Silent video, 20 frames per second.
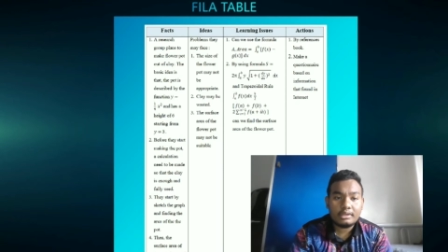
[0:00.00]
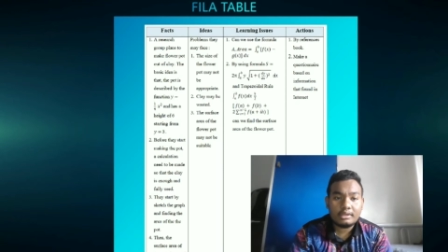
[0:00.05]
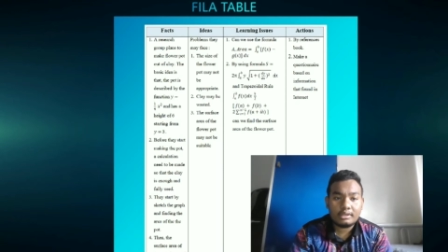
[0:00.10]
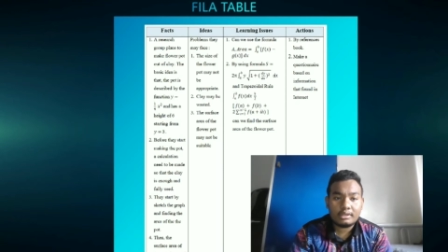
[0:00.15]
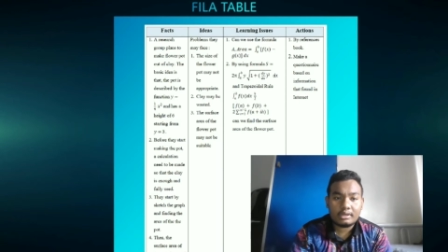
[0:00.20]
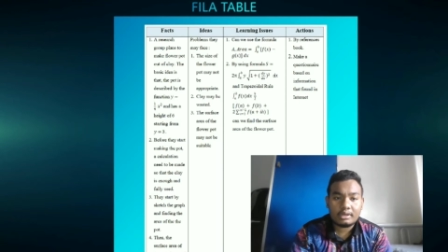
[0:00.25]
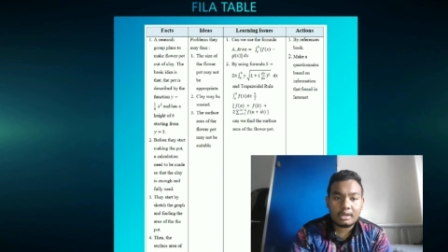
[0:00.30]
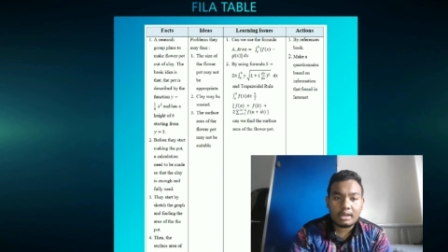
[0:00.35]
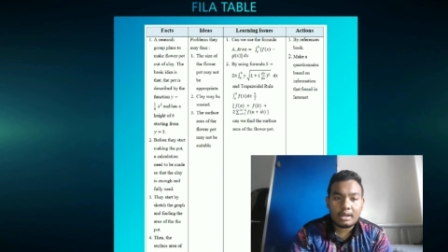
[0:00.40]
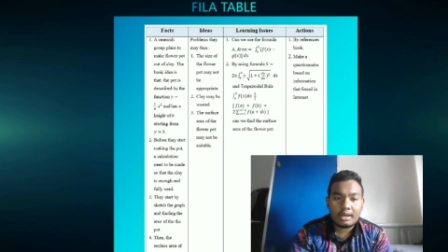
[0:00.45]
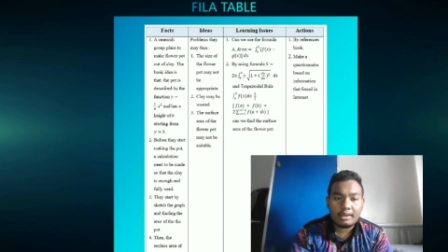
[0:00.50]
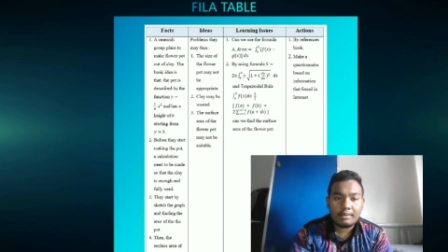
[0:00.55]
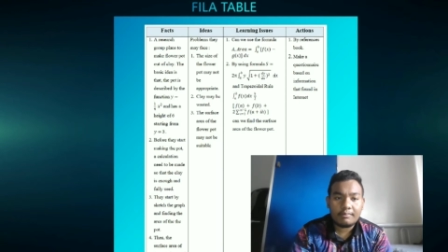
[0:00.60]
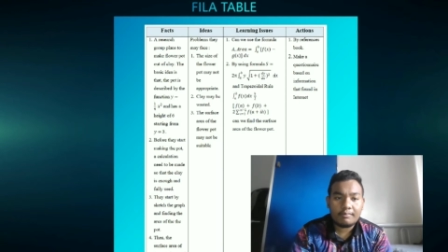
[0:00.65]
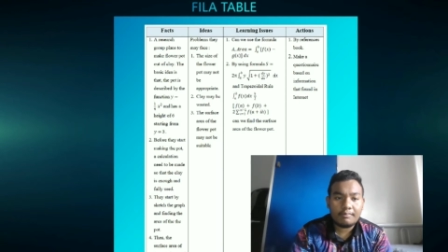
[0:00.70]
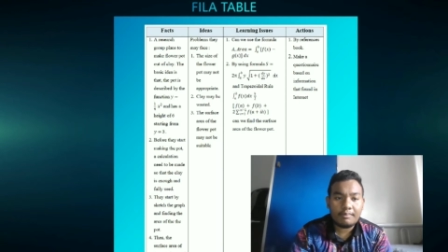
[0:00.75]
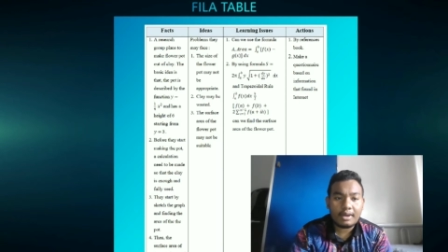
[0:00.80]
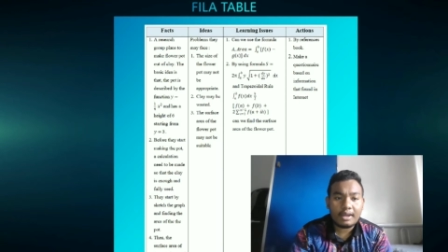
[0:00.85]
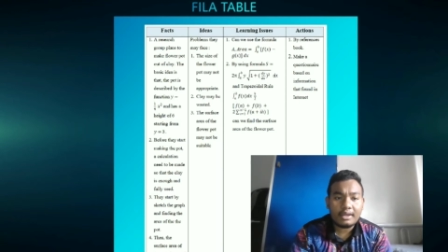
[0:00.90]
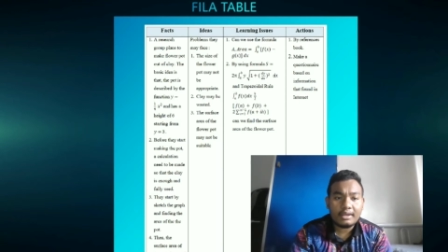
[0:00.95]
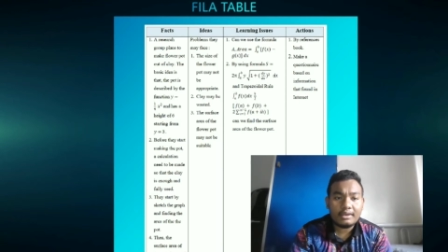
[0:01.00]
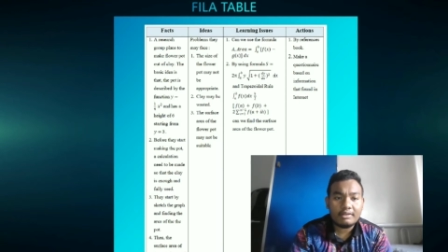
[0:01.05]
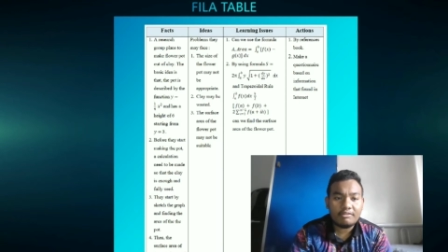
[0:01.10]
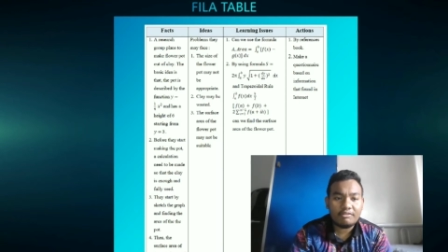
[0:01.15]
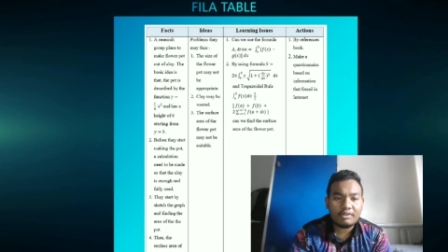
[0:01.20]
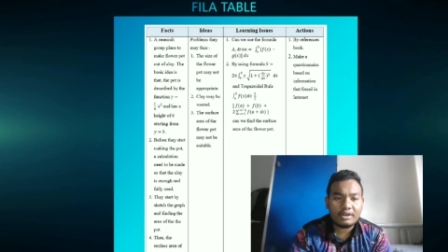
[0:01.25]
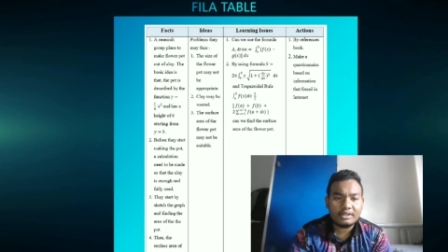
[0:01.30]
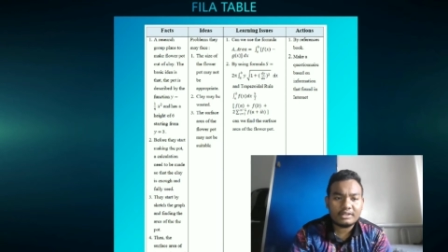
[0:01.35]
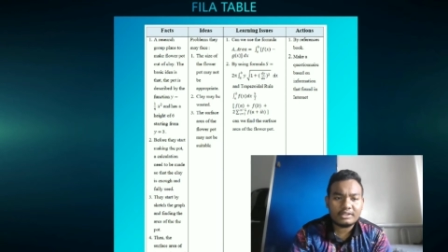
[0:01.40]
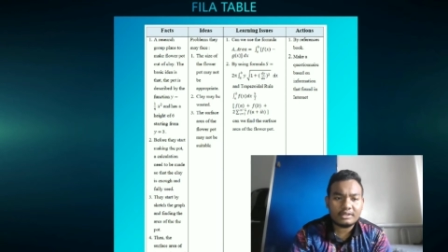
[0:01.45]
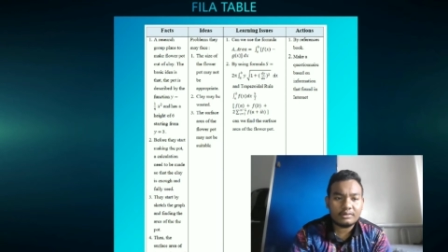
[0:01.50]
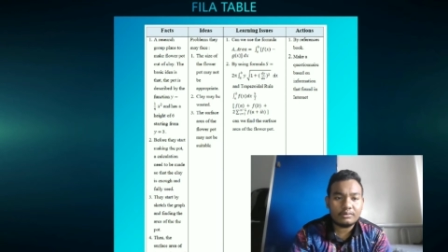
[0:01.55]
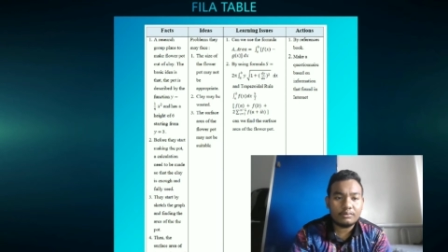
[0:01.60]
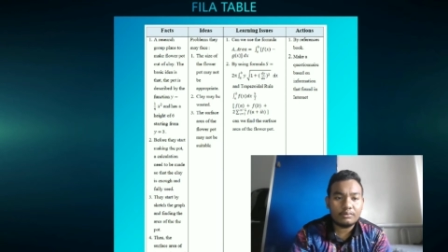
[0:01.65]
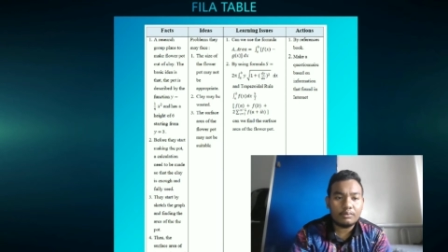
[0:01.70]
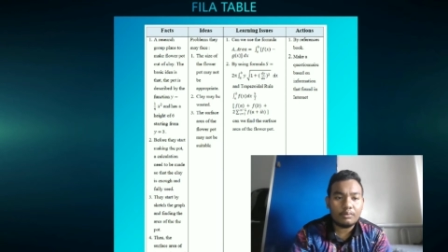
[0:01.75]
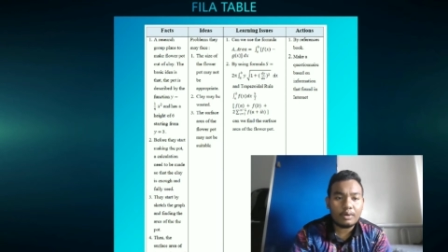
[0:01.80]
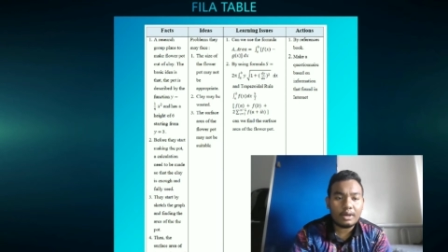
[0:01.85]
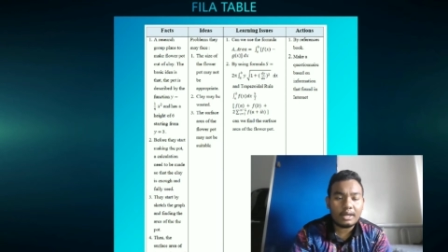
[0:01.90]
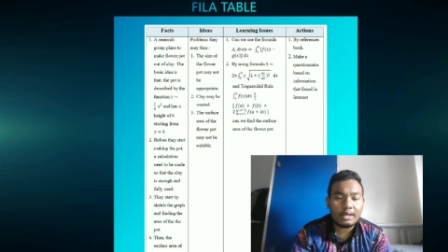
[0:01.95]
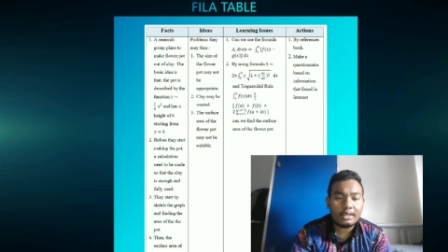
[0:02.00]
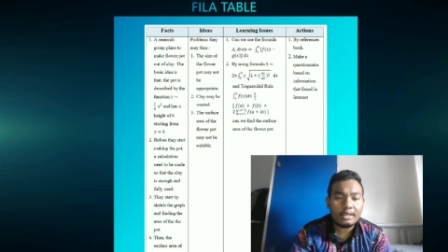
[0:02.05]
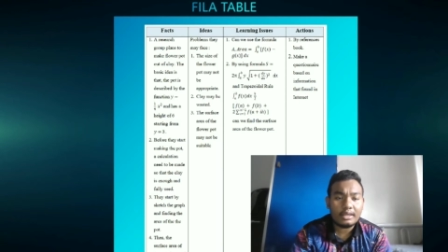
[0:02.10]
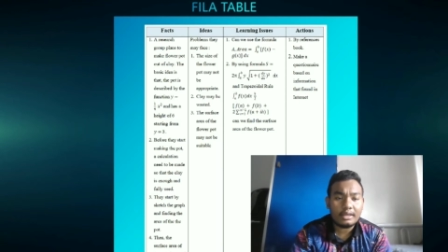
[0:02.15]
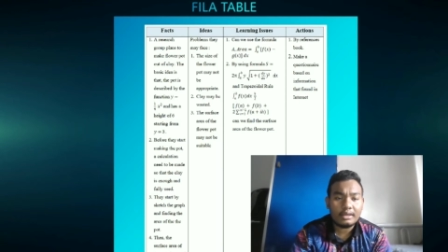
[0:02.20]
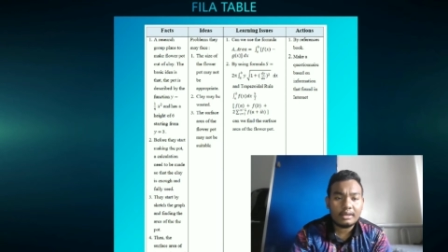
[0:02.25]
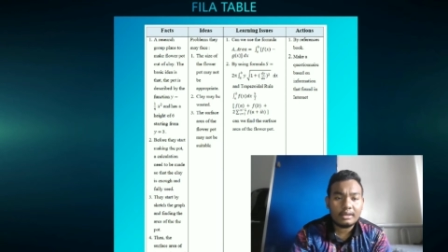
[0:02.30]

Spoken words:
described by the function y